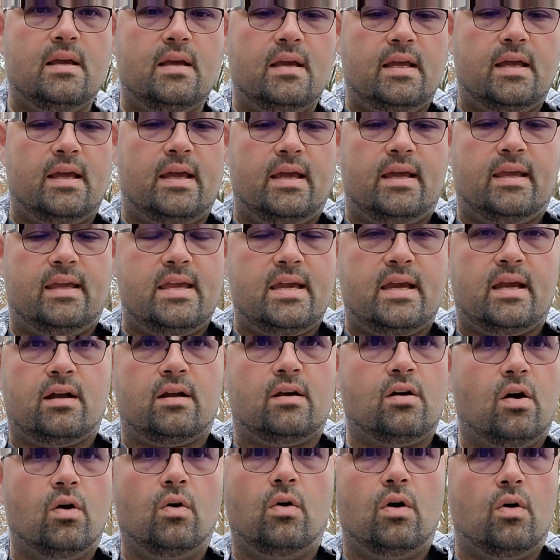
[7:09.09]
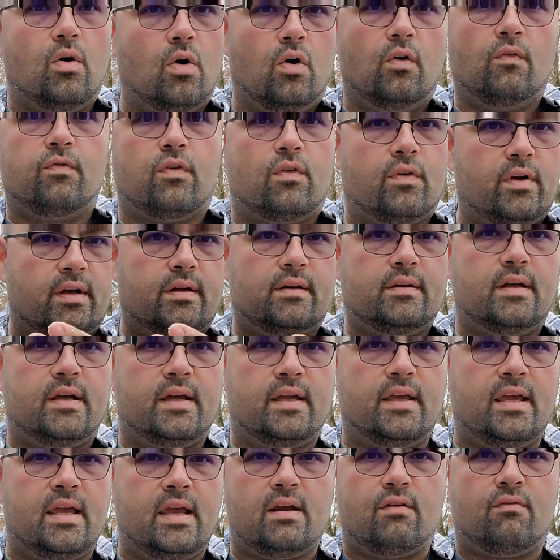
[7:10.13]
it can't go over it.
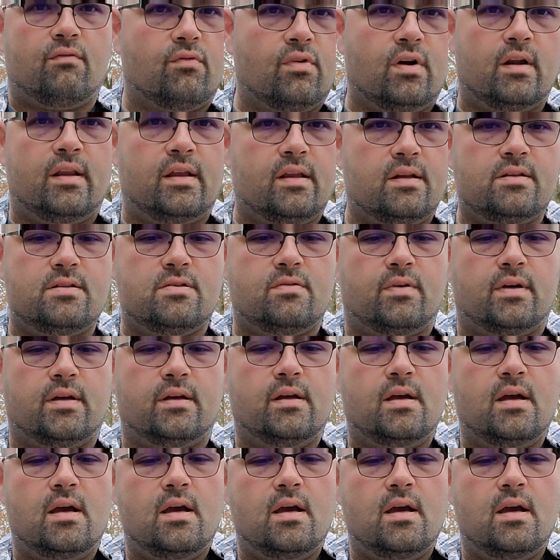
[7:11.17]
It can't run into it.